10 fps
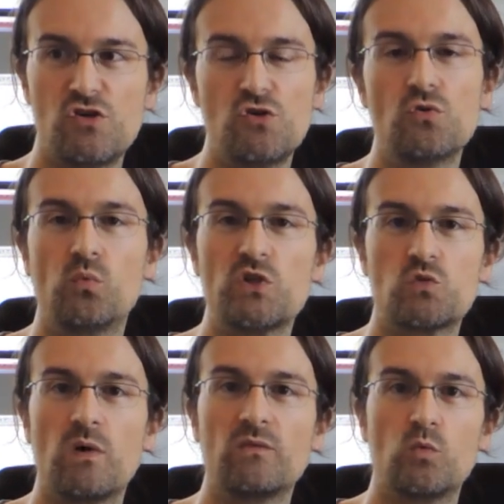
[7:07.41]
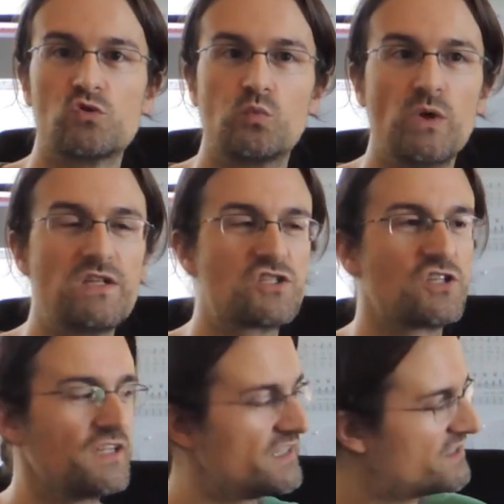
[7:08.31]
knew which one was
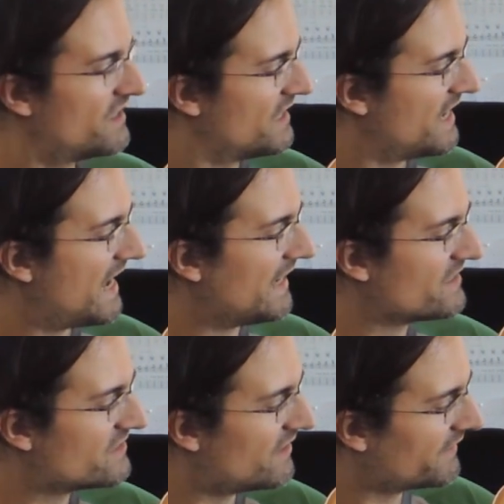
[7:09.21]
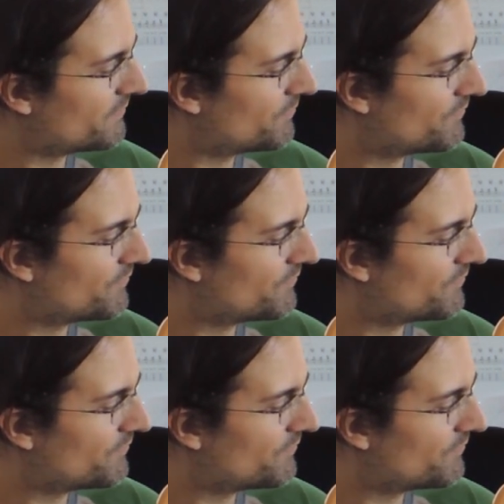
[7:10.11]
which is I started,